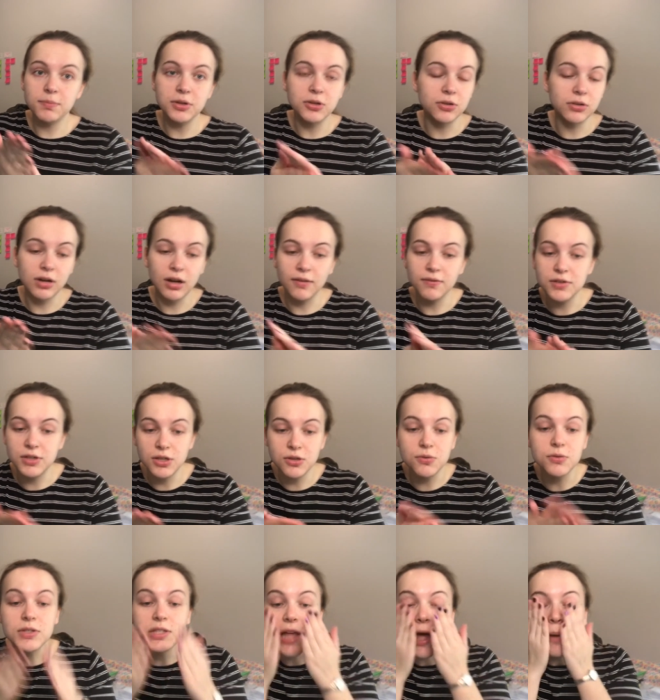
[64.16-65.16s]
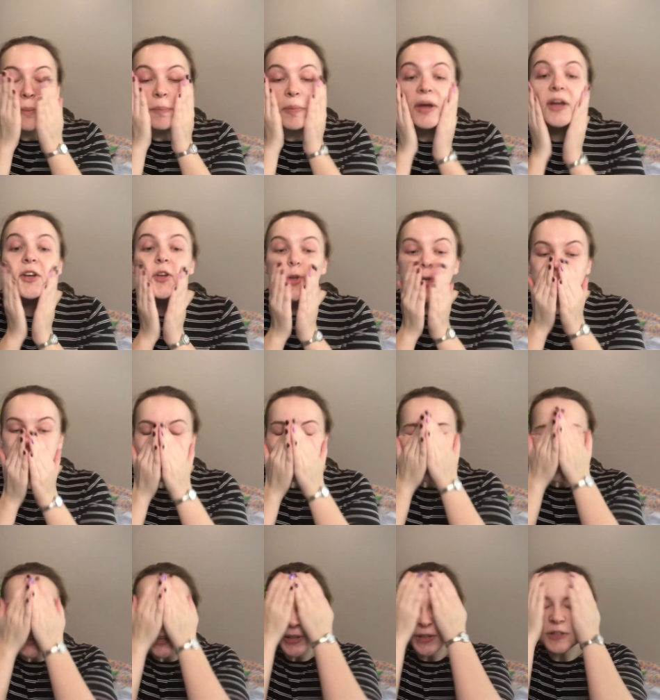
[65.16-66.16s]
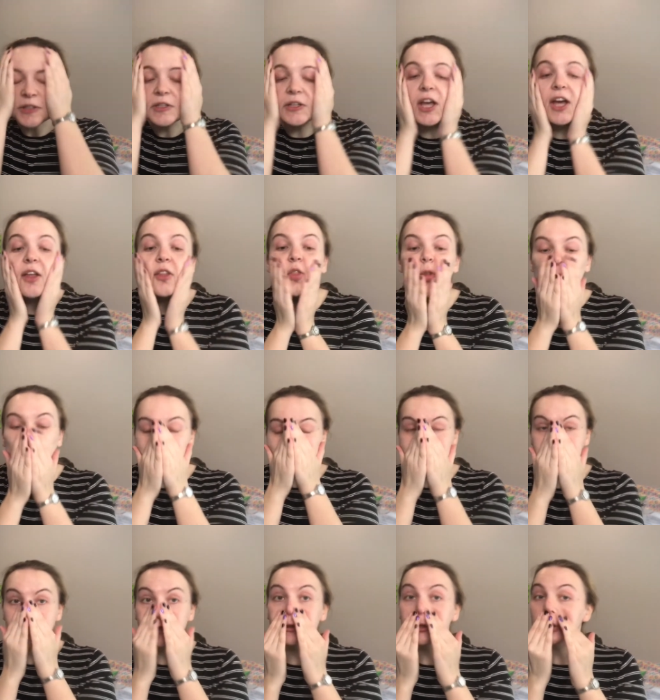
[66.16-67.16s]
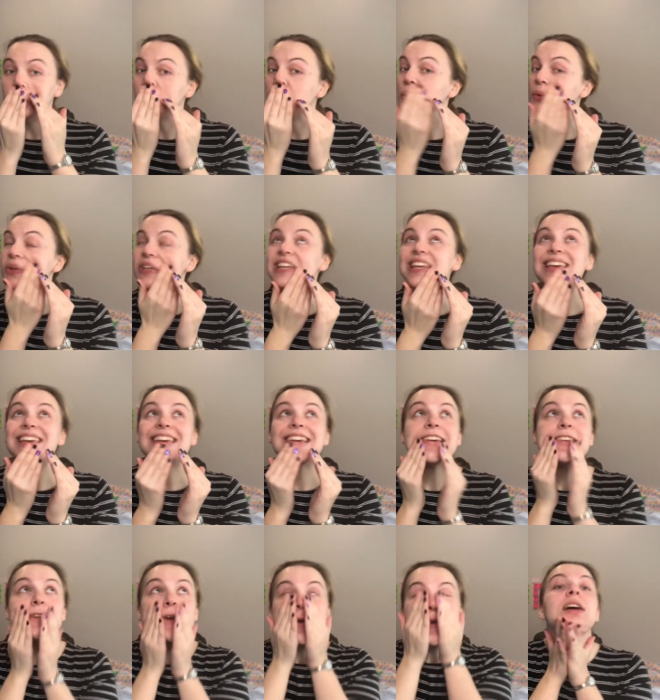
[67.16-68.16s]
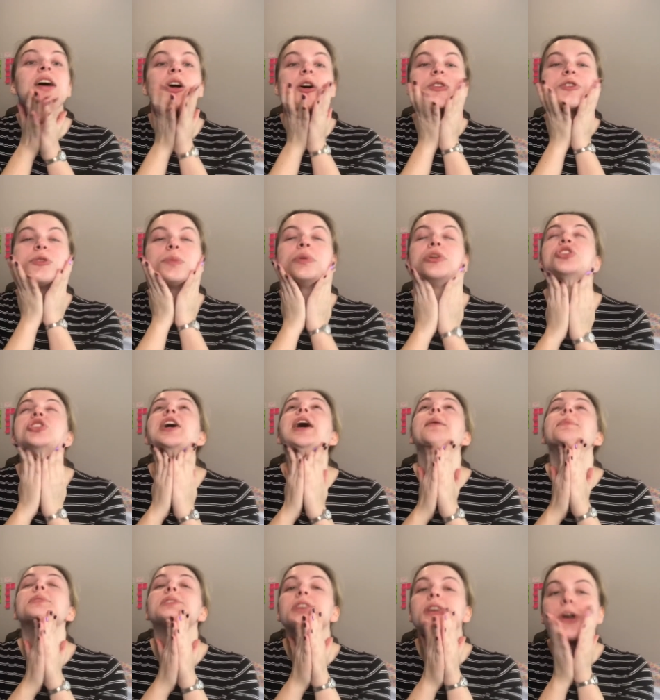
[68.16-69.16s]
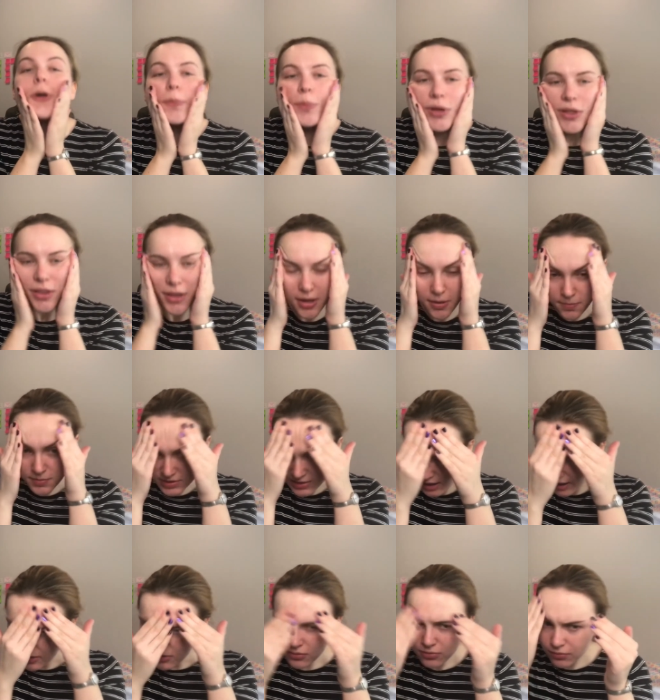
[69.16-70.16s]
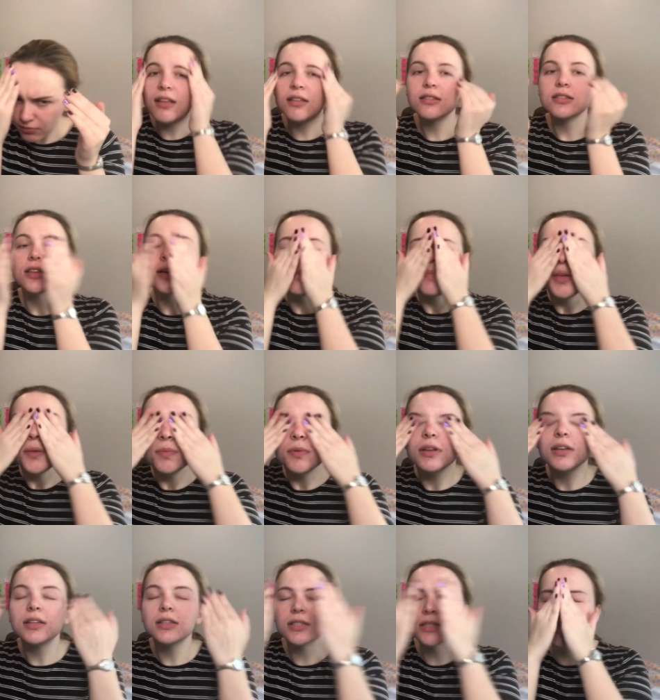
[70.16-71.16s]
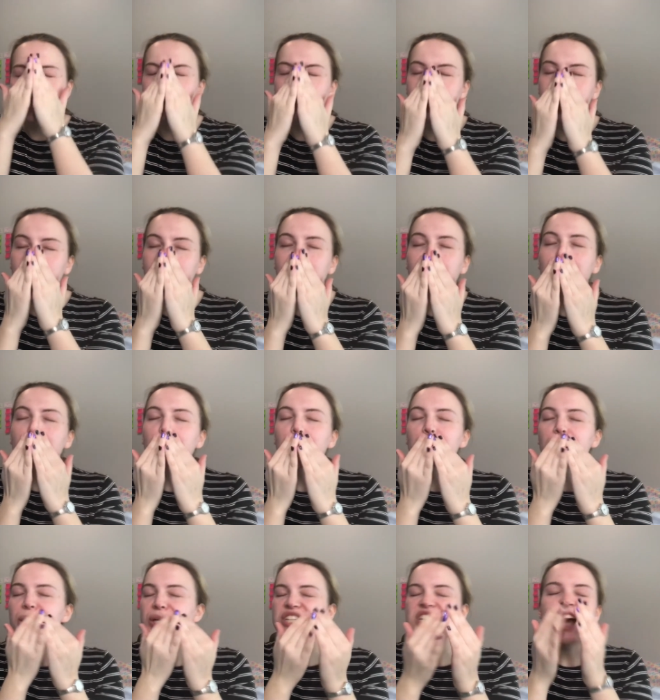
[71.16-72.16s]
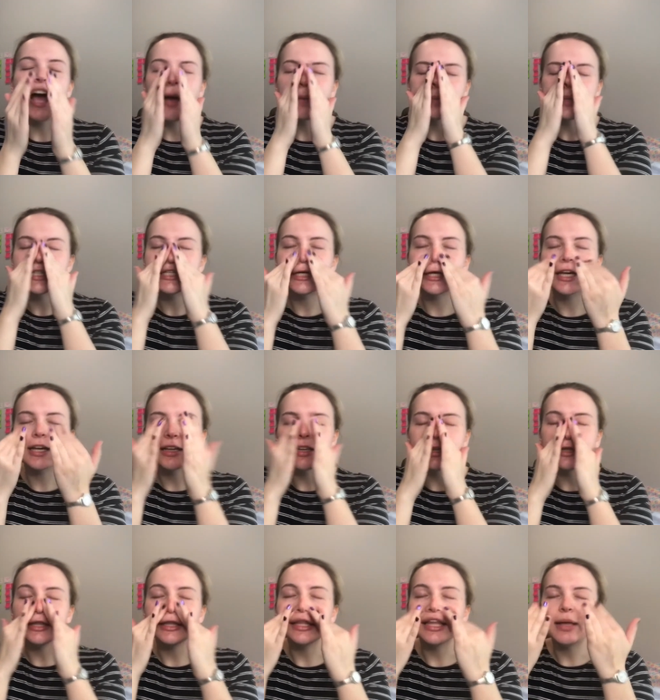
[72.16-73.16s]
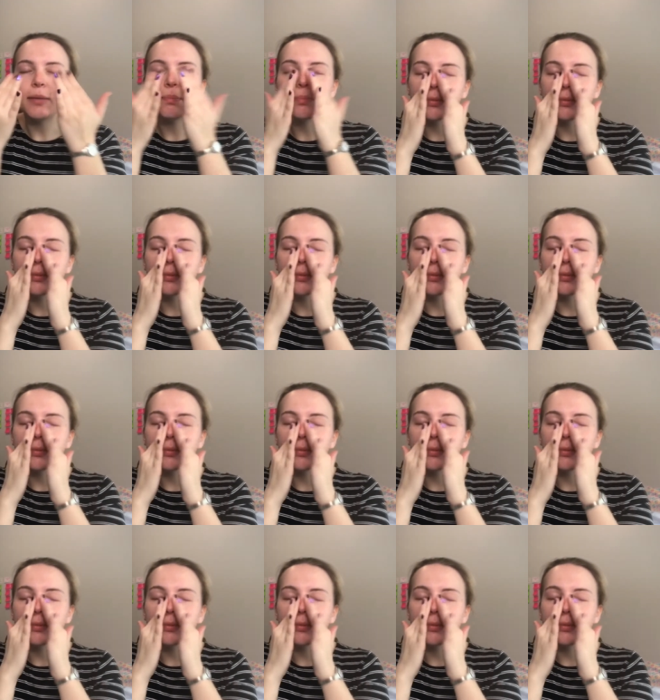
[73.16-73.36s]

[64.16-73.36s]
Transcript: You don't have to use that much to get the result you need. I also put chapstick on my lips. I don't, some people consider like chapstick lip